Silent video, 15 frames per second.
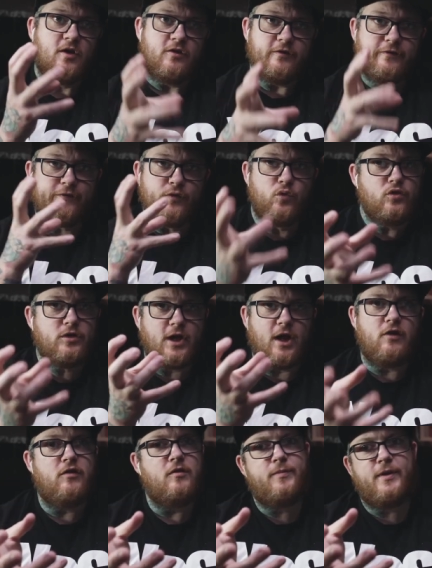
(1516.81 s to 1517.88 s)
the food
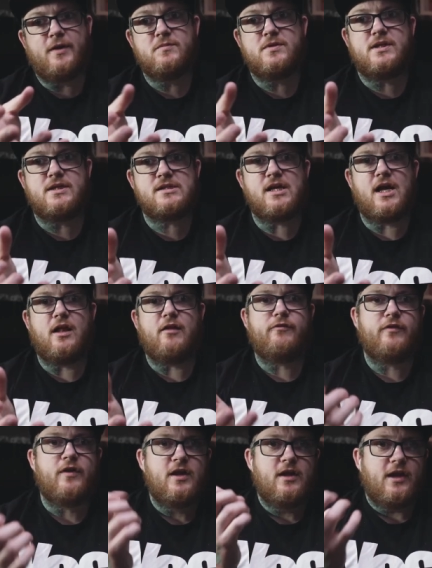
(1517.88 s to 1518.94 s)
colouring pigment
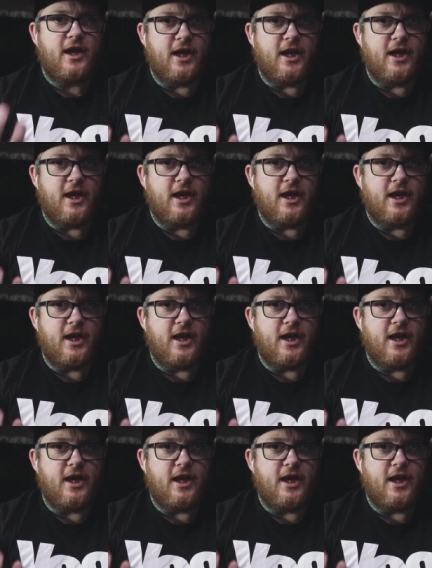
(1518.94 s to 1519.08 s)
itself,